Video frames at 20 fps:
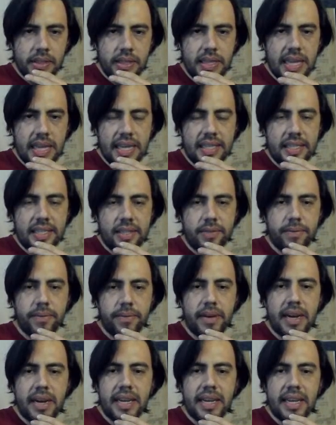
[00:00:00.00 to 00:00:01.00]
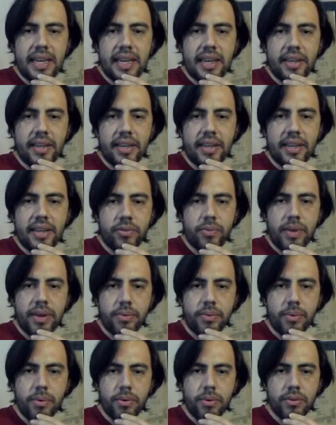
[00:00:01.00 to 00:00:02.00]
knight c5. I can trade
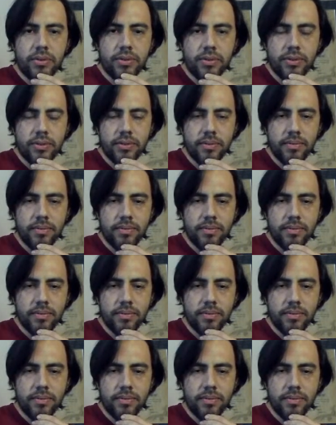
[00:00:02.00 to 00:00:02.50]
rooks.